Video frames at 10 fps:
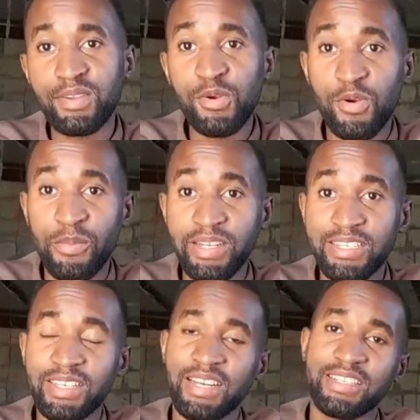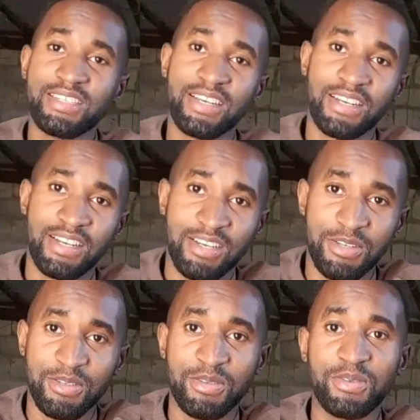commenting and
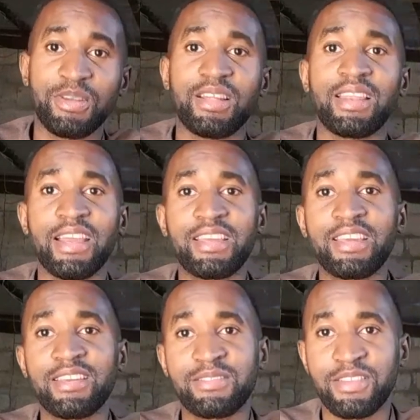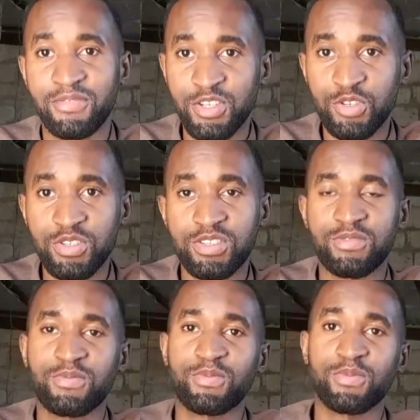liking the videos,
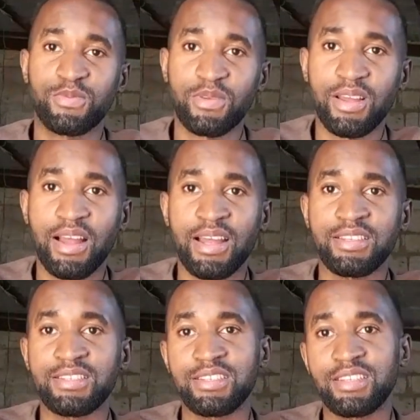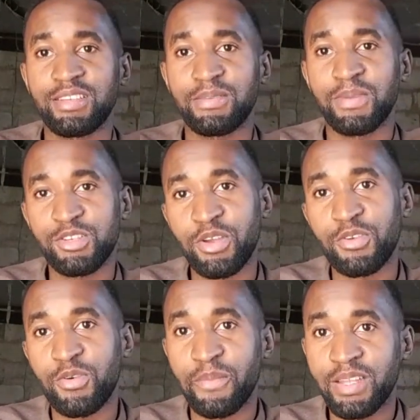and make sure you
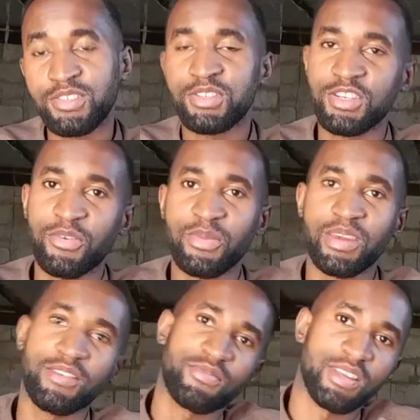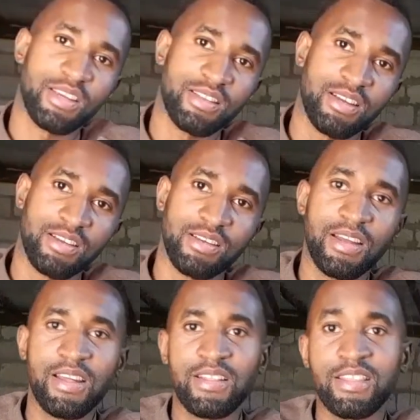comment, you tell me if the
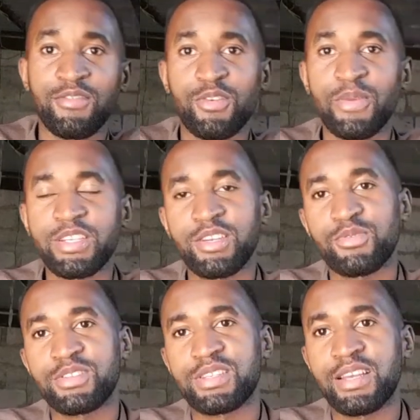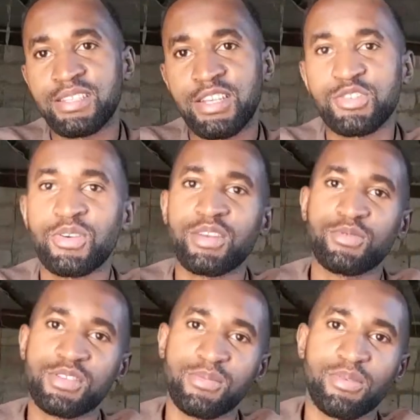information was essential and
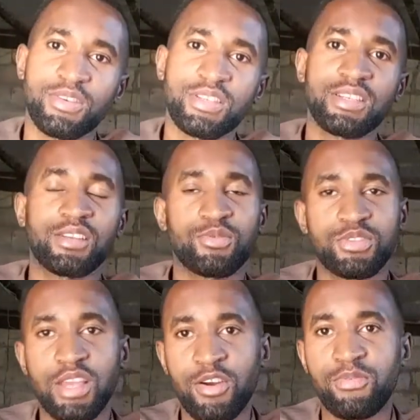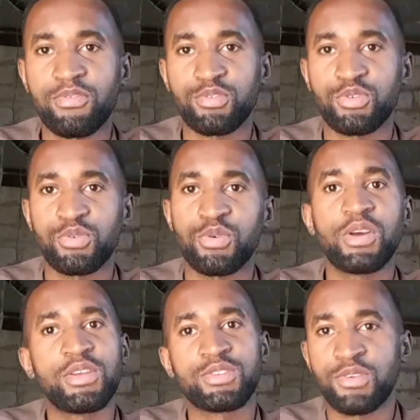was important and was helpful to you.
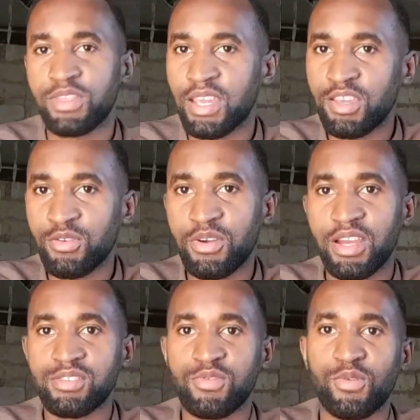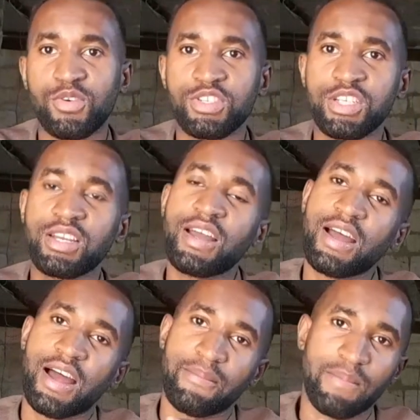So thank you guys for watching,
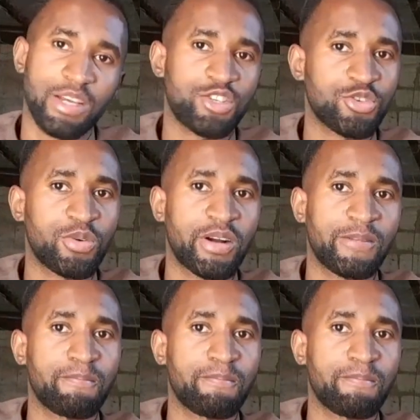and make sure